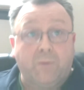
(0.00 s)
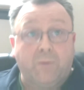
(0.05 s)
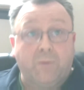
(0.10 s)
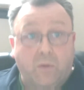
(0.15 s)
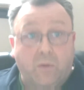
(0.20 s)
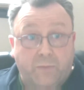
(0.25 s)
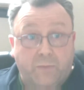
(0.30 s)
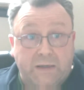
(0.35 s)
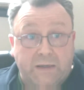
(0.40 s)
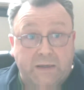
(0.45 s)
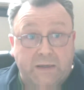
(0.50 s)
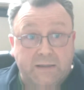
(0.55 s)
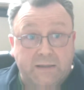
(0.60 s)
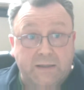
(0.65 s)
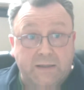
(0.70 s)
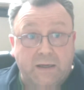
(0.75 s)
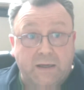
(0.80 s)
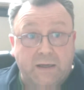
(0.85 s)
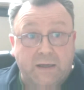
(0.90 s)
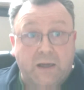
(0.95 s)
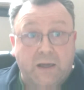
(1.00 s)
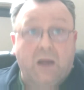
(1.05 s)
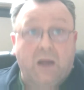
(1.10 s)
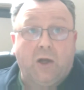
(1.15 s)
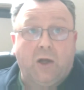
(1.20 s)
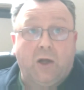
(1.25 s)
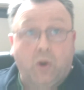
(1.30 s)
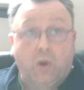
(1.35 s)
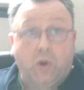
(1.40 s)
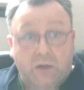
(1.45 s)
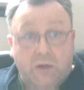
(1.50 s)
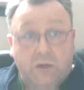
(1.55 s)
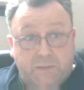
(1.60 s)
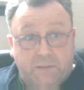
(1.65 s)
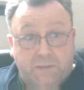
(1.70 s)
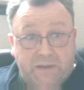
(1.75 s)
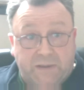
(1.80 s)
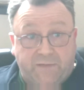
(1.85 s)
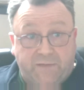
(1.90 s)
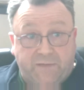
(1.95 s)
companies look at
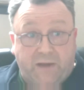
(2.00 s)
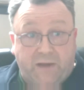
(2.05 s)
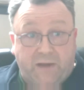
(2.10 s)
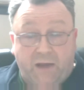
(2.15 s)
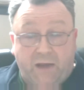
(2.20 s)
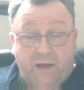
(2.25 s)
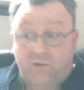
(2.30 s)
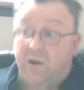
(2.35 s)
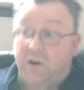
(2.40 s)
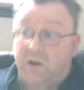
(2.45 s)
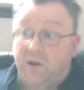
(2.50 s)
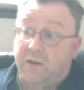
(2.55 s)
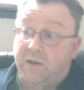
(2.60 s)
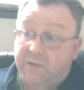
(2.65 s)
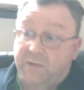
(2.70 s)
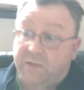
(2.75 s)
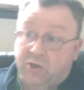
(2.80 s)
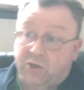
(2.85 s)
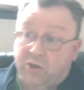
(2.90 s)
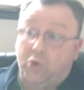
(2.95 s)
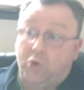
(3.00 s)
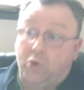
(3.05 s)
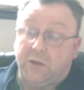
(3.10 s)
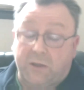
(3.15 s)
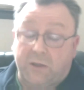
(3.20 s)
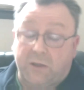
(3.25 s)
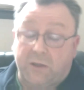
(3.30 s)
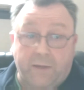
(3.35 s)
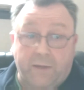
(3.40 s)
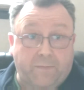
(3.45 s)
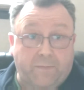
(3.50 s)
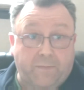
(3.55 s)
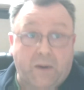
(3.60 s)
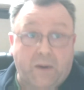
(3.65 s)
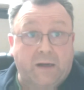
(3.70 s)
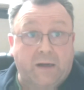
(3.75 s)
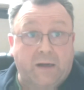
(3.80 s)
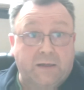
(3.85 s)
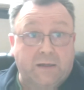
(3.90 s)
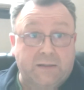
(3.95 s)
specification documents, look at the type of
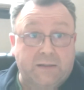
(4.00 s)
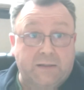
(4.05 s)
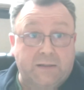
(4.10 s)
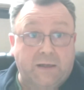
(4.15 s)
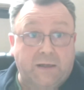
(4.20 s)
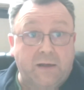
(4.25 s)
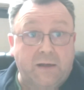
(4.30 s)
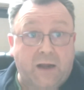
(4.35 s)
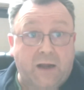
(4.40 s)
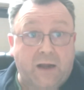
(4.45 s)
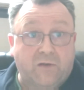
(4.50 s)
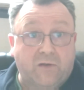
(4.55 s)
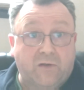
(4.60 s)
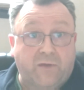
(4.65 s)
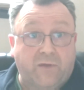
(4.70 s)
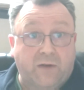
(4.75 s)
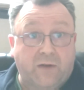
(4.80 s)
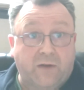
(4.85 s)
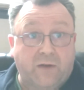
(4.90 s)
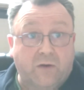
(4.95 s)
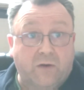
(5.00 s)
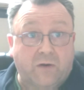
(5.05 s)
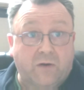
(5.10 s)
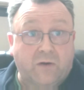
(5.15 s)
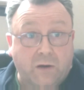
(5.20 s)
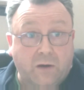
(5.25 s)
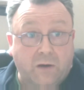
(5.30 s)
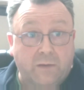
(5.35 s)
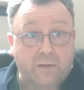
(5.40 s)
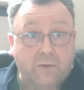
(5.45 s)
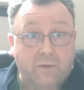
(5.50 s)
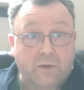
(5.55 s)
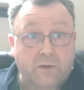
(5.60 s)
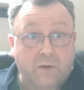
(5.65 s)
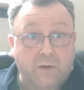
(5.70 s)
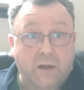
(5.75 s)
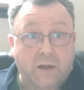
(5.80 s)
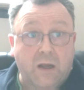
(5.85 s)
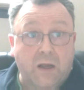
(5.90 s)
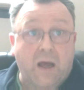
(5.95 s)
products that in actual fact they're talking about,
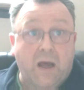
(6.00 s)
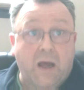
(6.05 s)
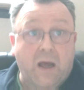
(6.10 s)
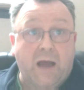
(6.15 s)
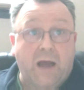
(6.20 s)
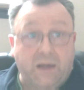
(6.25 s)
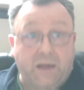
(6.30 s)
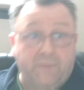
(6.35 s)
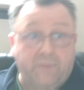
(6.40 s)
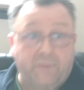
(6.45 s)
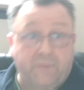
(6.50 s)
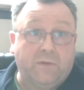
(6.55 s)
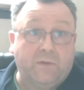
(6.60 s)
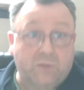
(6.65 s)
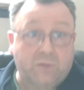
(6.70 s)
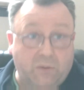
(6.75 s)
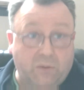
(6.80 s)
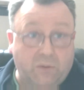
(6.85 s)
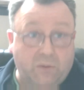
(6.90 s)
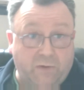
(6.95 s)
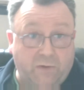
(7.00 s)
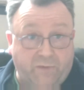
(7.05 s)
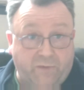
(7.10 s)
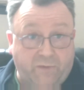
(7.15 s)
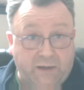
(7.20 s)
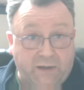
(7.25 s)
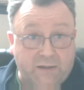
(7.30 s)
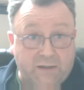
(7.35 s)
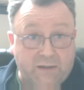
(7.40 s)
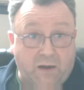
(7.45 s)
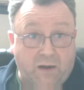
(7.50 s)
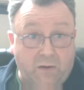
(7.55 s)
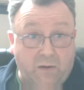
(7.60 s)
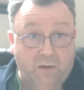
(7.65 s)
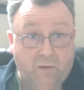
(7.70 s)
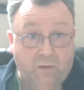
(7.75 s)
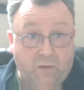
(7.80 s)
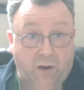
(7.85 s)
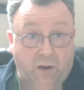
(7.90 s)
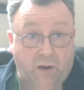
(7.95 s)
and give them some advice
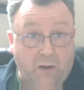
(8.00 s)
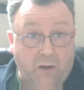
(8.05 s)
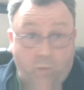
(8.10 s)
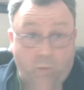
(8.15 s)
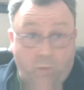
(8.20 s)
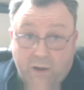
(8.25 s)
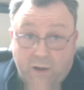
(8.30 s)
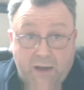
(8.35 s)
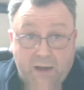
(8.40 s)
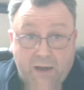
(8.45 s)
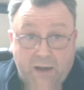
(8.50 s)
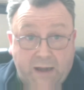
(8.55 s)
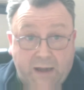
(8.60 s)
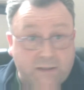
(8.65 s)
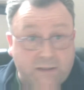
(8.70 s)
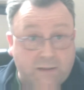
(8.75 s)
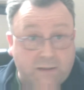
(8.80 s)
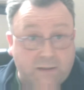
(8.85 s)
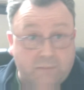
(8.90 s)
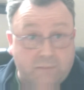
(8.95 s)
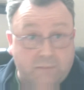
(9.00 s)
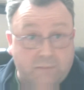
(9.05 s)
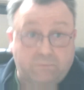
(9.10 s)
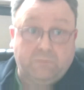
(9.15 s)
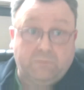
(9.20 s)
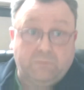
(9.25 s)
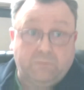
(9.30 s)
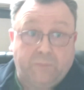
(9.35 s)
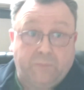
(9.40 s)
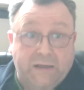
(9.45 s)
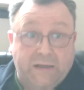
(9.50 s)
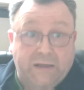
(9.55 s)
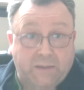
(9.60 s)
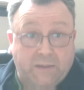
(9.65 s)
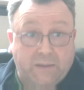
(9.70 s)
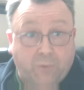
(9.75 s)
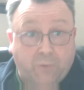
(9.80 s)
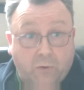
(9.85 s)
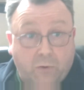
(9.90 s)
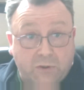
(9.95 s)
on what the next best
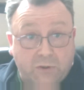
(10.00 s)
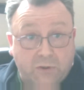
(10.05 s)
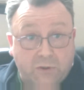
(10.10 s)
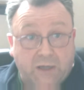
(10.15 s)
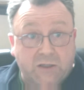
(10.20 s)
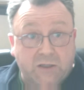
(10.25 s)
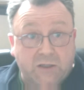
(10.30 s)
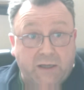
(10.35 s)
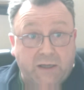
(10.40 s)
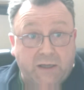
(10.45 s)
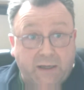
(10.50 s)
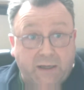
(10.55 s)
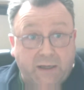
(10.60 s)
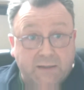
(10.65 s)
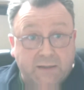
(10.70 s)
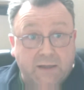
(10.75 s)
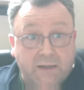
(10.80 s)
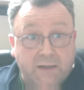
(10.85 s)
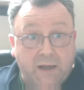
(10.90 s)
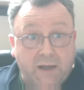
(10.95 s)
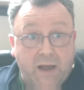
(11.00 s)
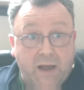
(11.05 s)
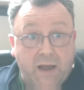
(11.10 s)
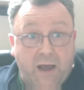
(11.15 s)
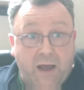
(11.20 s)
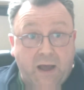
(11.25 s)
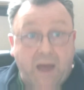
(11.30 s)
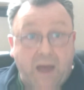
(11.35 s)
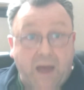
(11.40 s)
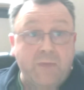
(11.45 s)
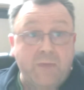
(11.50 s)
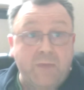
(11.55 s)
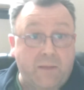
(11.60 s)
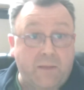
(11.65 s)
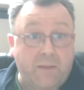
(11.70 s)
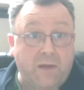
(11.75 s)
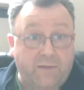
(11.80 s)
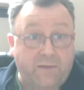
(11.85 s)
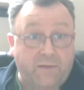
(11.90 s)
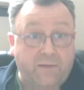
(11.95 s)
approach actually is, and maybe
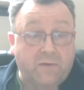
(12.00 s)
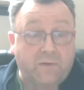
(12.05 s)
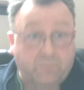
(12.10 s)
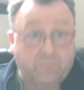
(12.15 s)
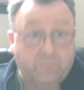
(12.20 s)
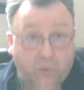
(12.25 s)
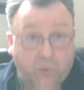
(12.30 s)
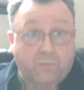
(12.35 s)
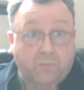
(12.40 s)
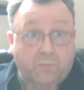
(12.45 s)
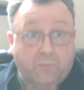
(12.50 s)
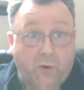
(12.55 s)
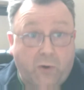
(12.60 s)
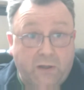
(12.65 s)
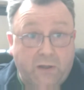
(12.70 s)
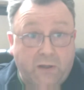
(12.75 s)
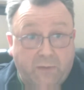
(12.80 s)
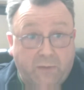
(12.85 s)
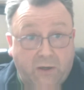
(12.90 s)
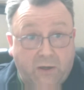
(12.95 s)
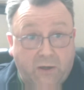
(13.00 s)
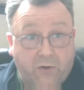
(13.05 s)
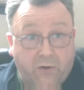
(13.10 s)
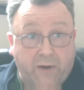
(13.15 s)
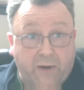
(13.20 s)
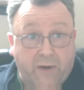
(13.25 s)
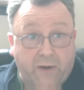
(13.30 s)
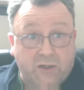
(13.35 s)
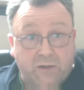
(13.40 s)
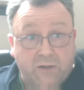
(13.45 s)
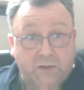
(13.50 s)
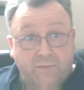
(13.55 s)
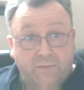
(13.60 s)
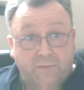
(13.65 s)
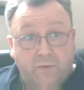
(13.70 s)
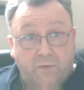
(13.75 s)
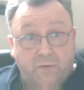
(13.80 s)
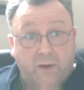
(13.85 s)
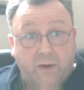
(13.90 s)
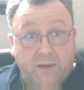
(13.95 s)
even point them in the direction of the
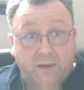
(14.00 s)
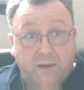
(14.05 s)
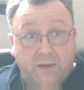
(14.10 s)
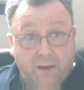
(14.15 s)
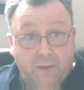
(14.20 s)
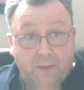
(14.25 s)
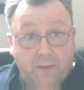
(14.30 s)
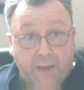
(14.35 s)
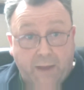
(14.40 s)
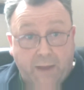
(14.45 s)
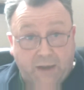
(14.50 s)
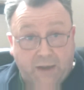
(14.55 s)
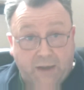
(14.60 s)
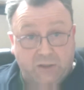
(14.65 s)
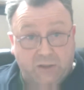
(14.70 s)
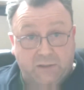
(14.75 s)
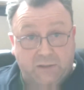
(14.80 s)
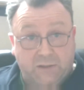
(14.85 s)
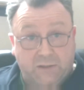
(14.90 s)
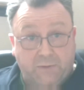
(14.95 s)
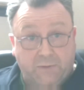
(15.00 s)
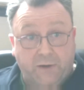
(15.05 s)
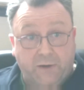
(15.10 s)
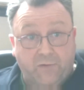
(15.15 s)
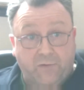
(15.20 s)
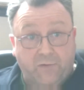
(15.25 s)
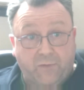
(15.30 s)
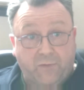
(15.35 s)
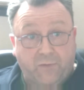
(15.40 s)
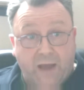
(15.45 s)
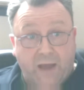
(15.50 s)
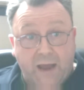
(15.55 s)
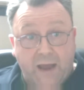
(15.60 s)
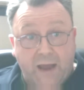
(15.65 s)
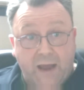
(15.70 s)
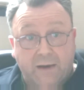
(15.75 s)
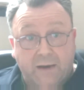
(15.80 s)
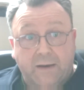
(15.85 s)
right packaging suppliers if we can.